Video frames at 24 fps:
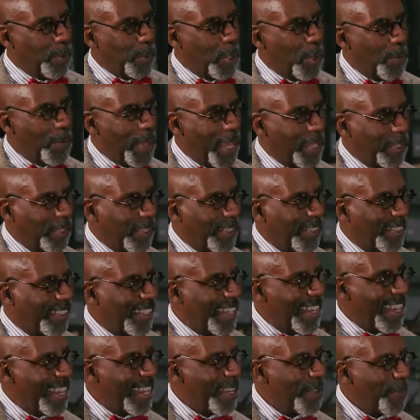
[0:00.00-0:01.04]
one we're about to
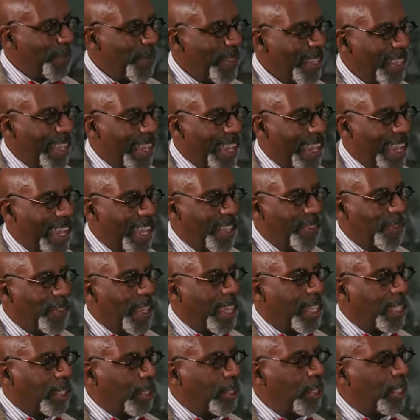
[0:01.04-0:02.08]
see,
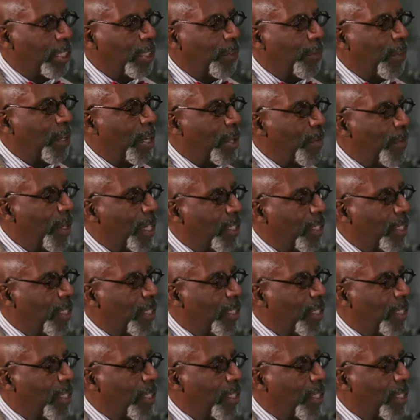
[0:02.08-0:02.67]
that looked very